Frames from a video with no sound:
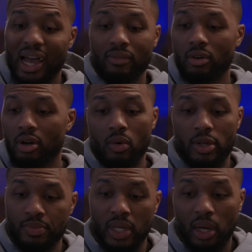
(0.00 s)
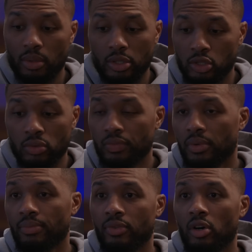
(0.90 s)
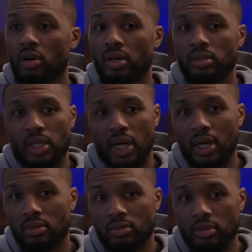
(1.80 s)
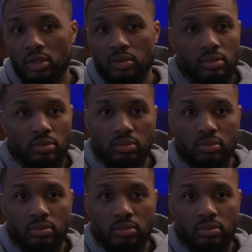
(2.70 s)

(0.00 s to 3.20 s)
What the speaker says: I've always been able to shoot from far. Like I don't know